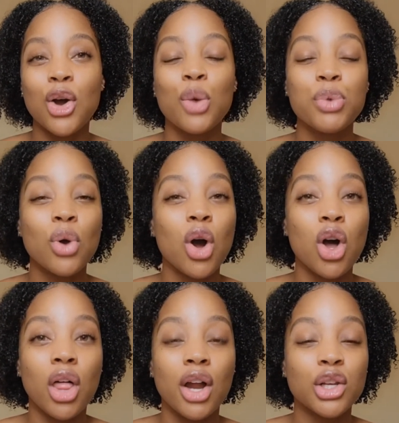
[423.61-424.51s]
I hope you
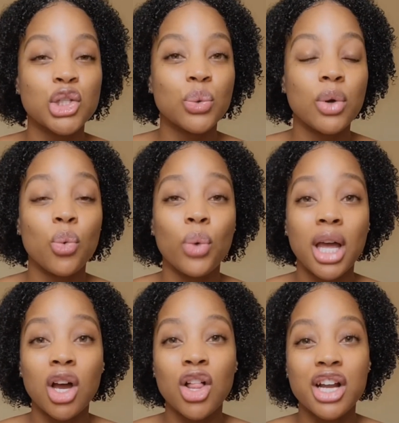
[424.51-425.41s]
all are doing
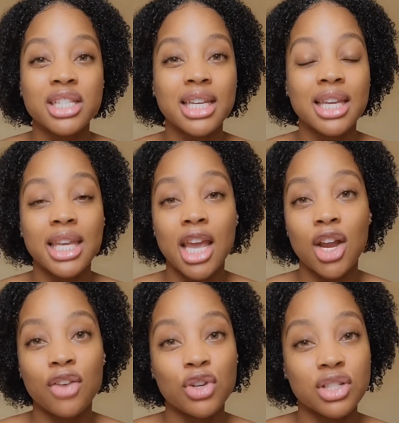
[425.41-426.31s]
well, are taking
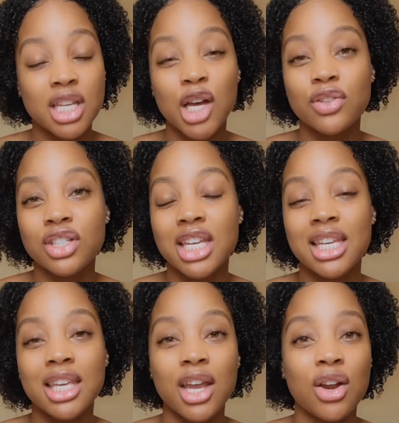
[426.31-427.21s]
care of yourselves, are
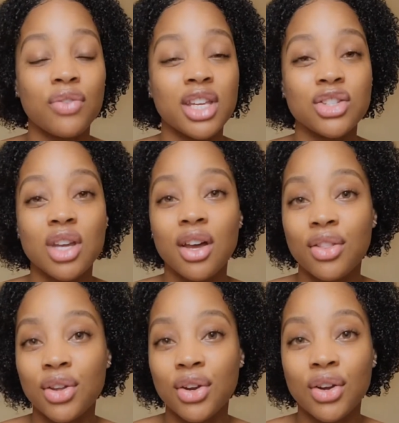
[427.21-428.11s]
taking care of each
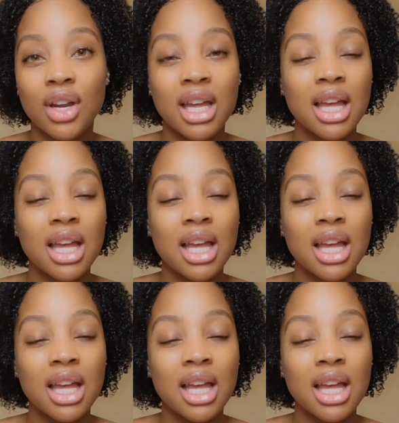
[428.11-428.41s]
other,